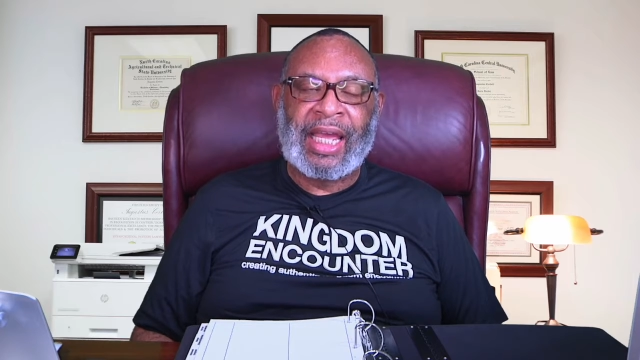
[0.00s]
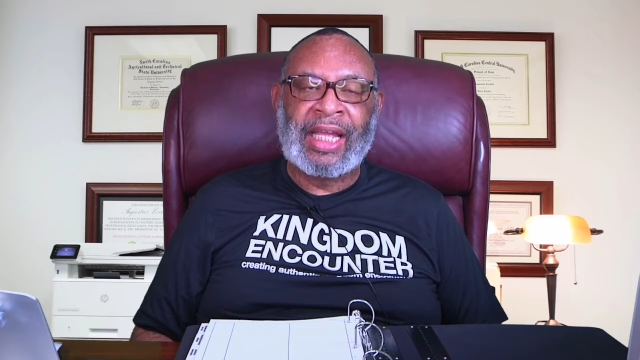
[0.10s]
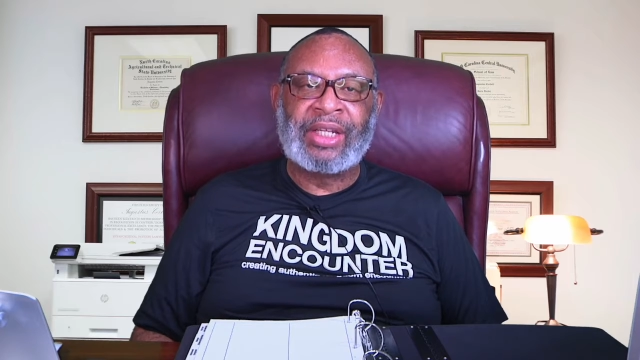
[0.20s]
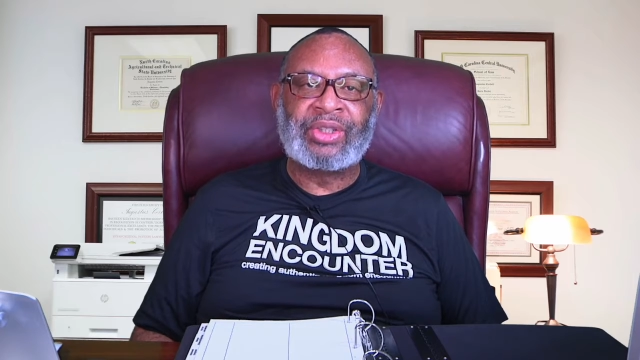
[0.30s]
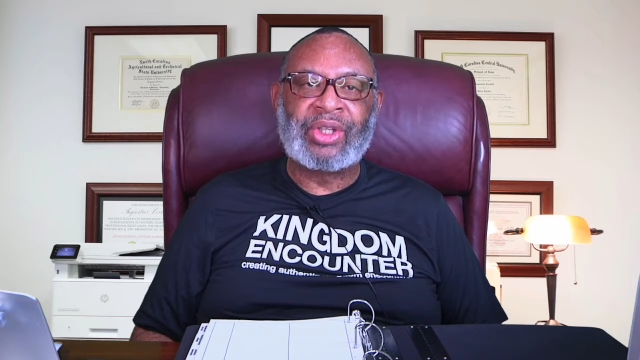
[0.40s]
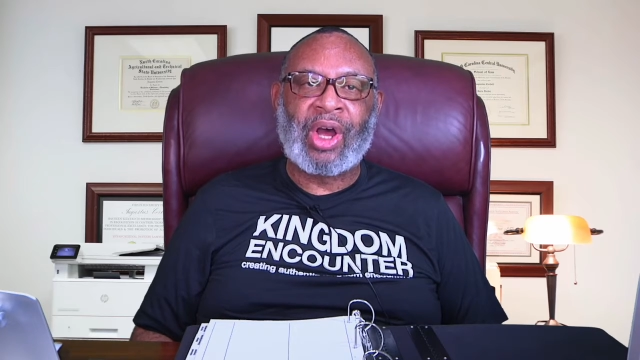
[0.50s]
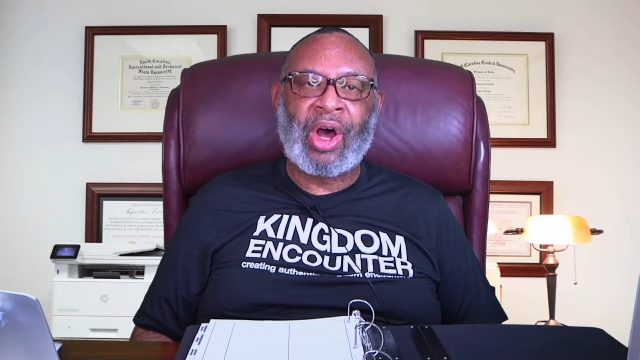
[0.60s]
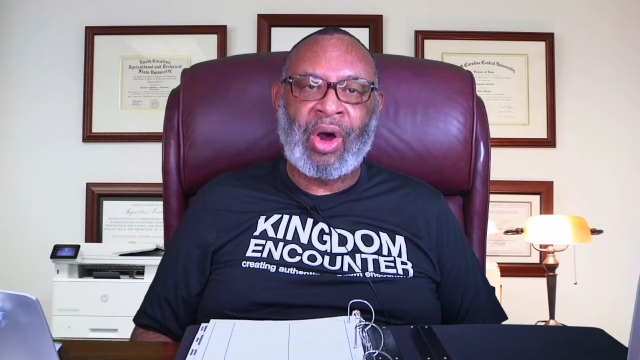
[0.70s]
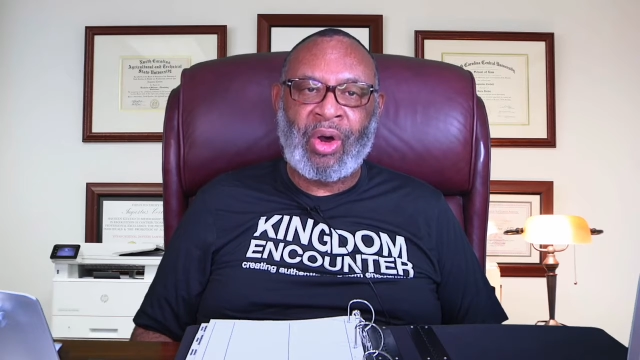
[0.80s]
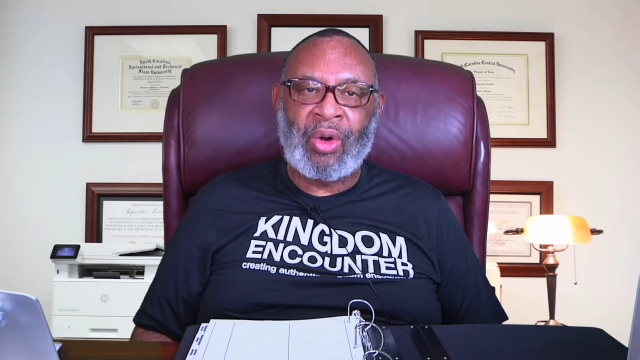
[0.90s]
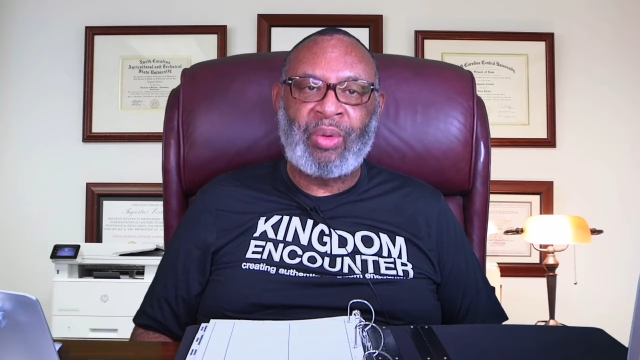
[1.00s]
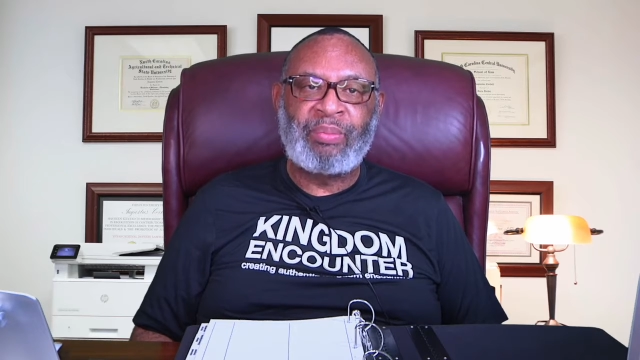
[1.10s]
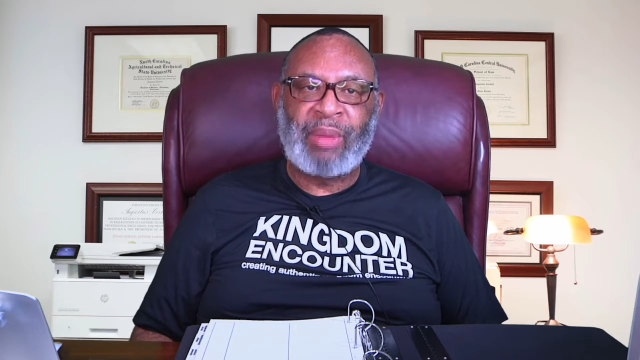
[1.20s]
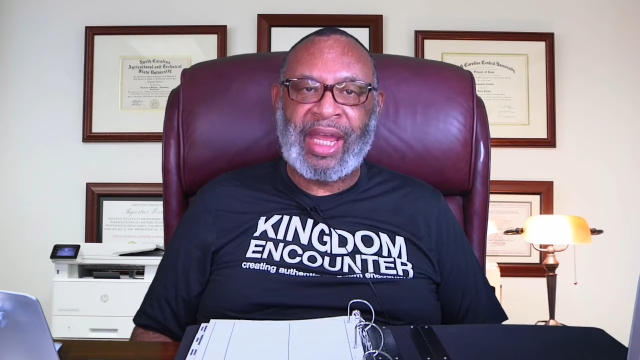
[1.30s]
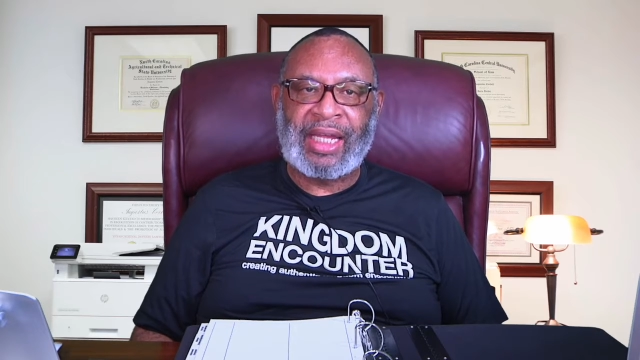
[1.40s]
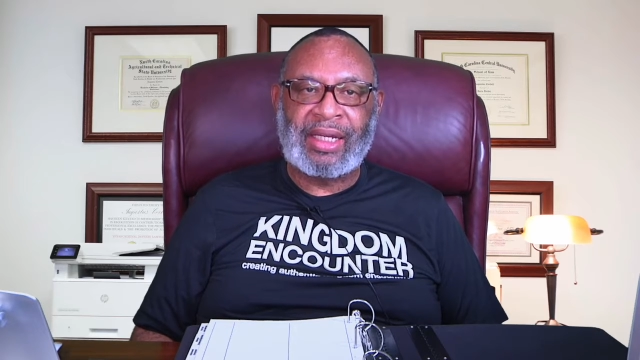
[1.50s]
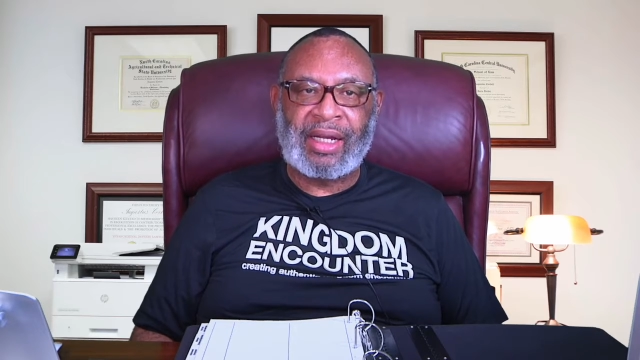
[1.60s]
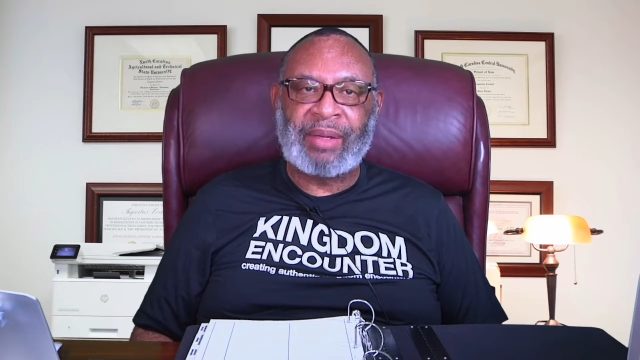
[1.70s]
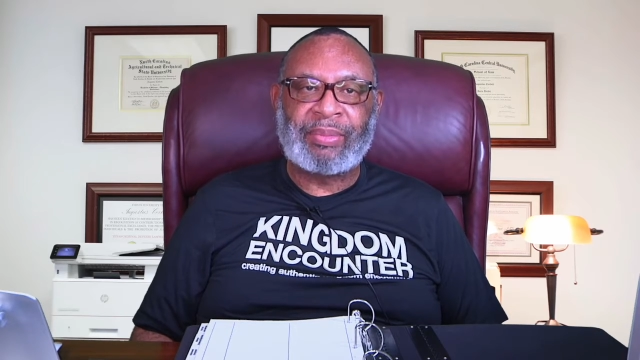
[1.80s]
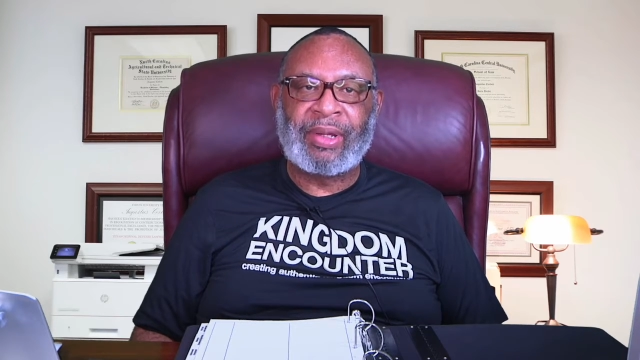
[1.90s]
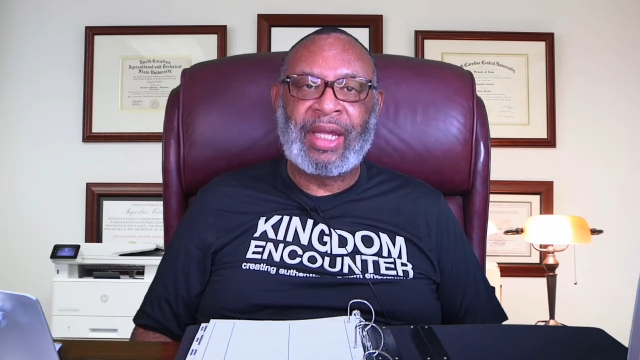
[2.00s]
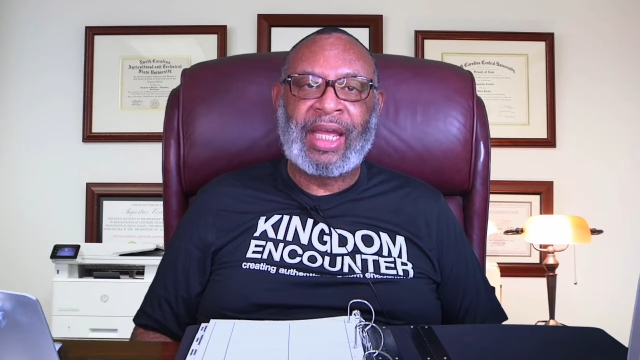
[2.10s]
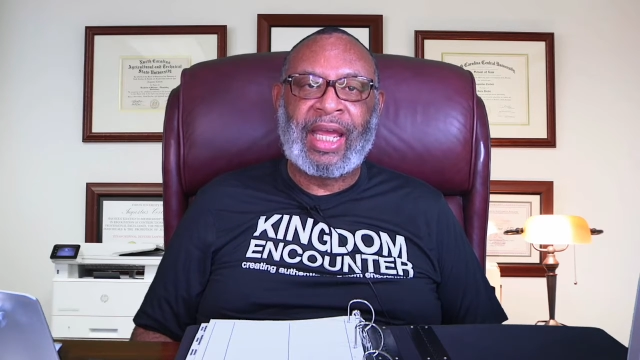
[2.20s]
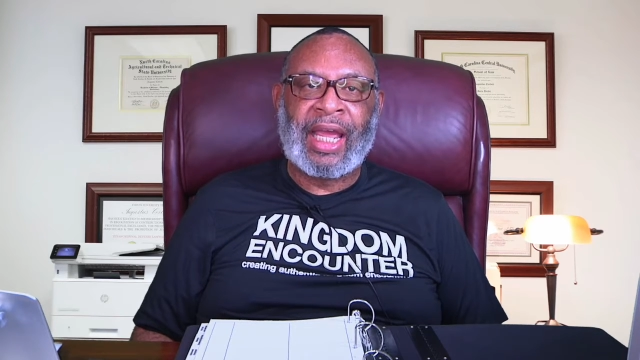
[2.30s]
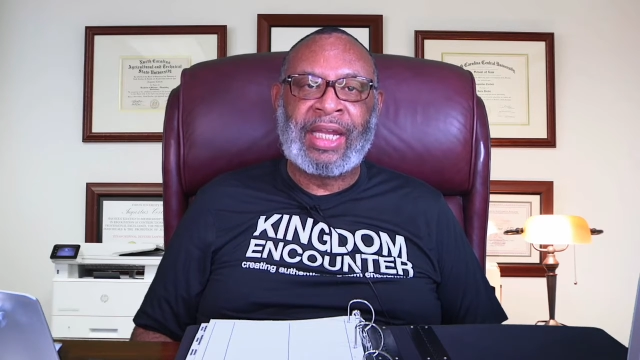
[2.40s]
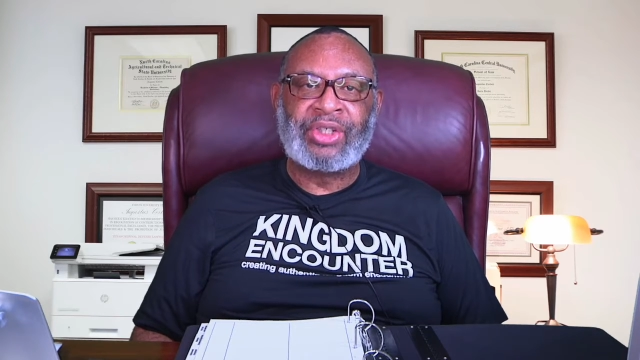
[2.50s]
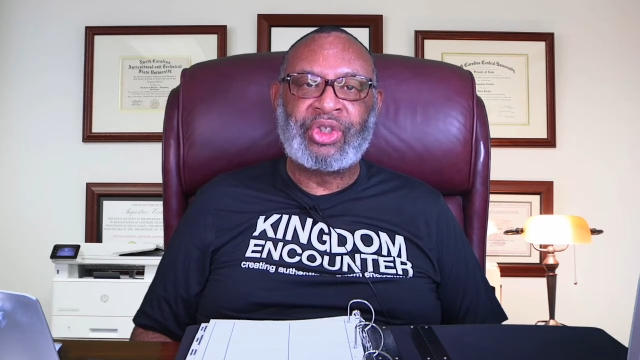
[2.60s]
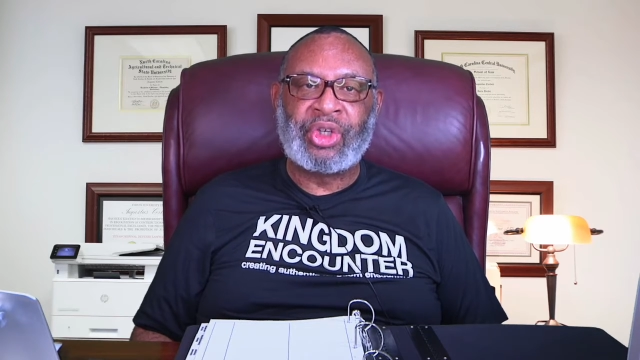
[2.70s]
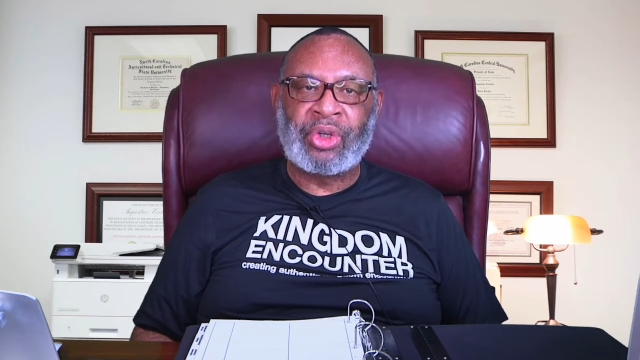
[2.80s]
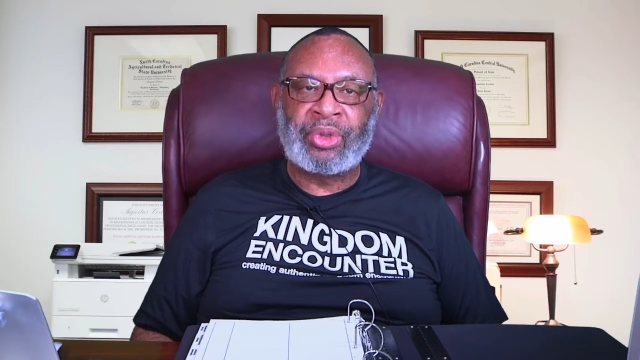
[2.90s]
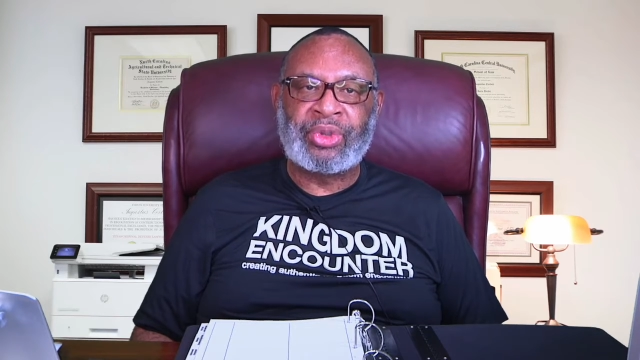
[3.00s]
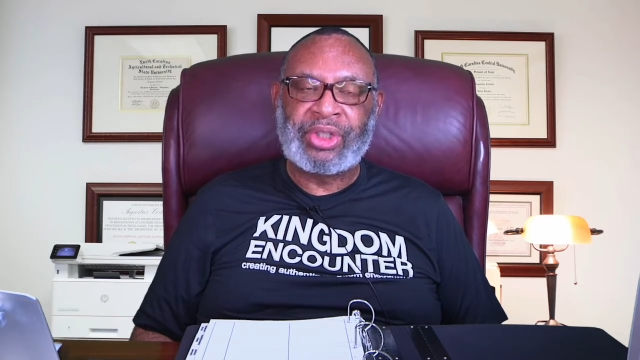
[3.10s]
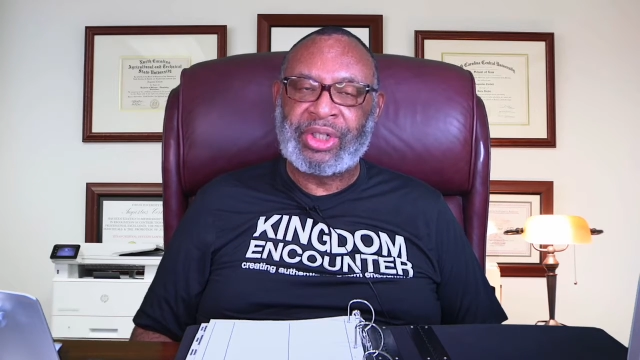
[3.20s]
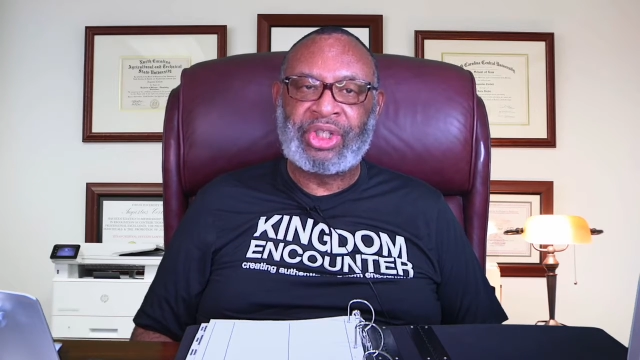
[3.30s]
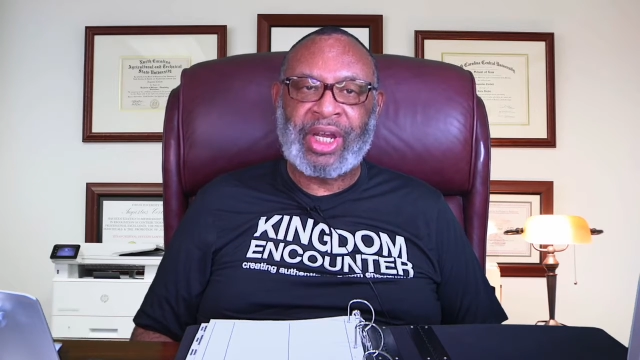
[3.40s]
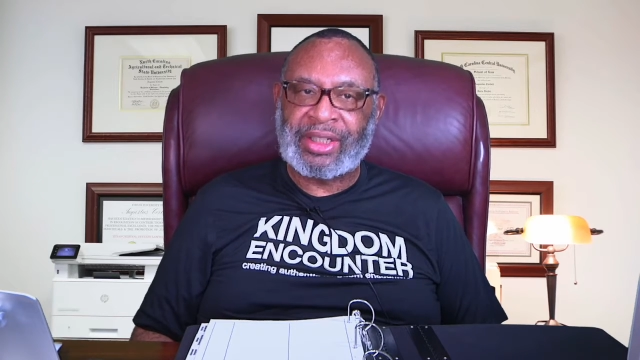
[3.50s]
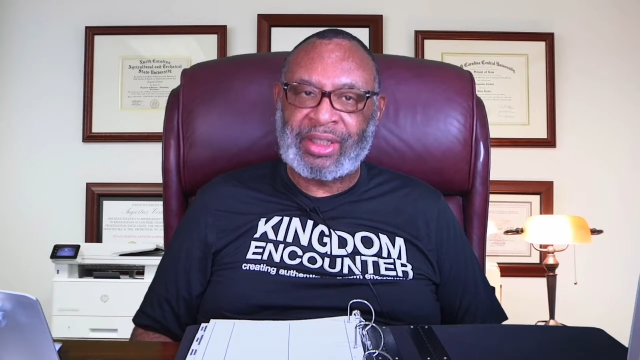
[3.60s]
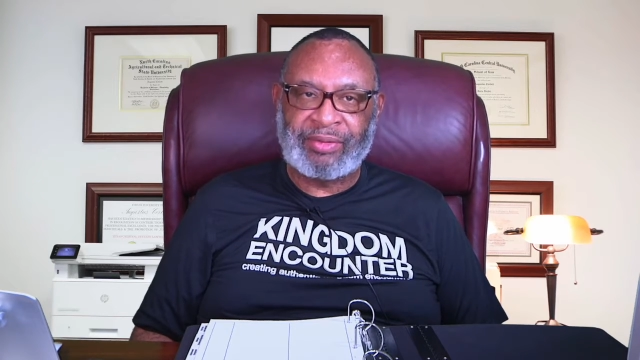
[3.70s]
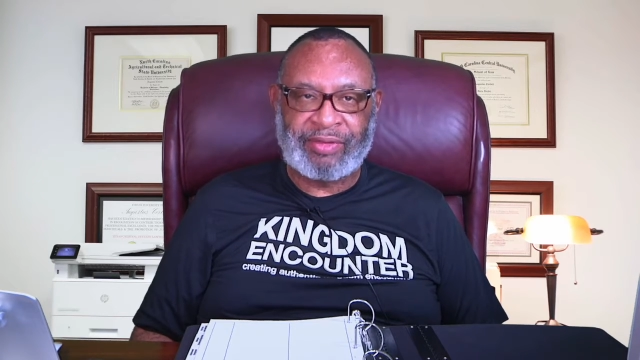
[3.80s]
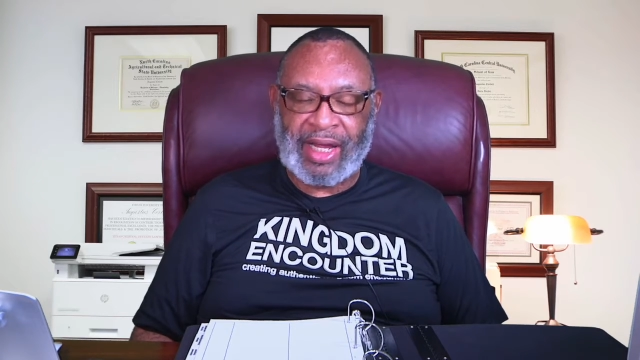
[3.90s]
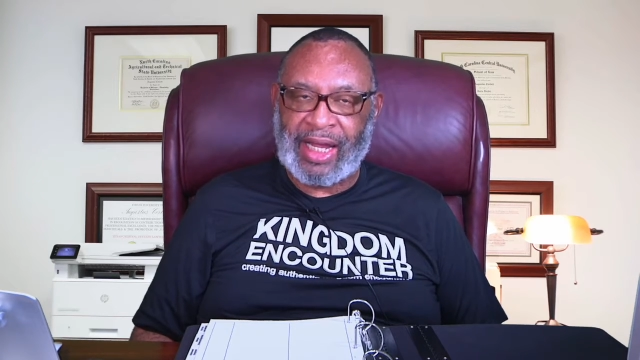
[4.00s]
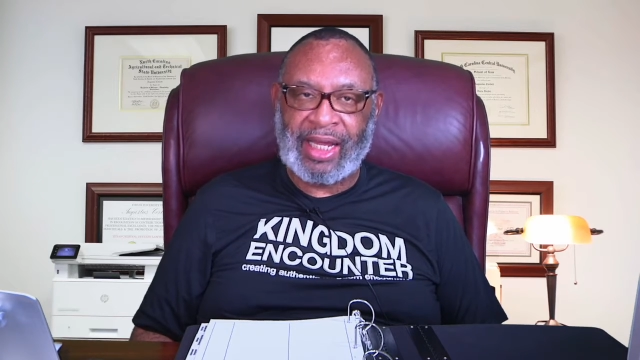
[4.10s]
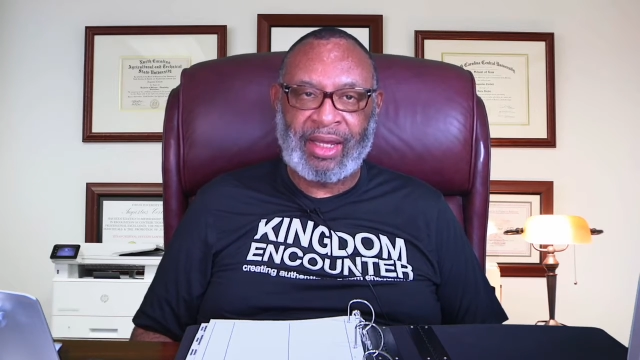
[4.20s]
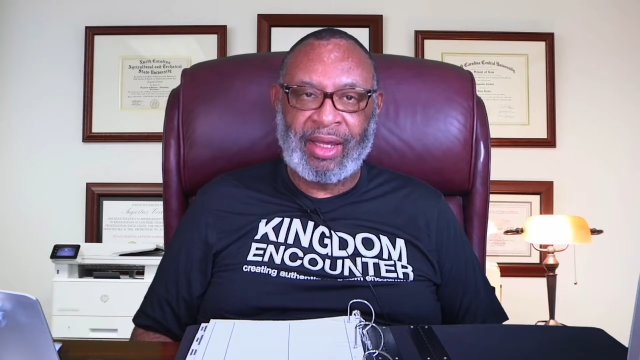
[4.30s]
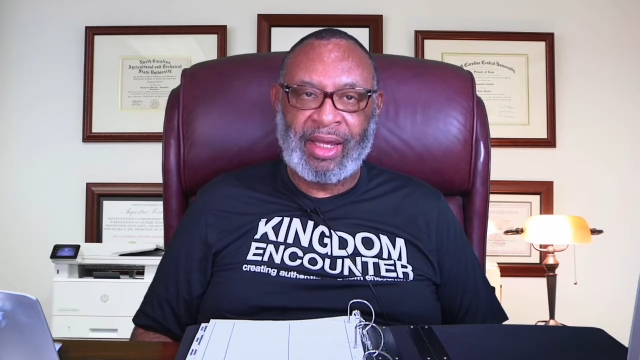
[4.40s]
It is all made up and is used to justify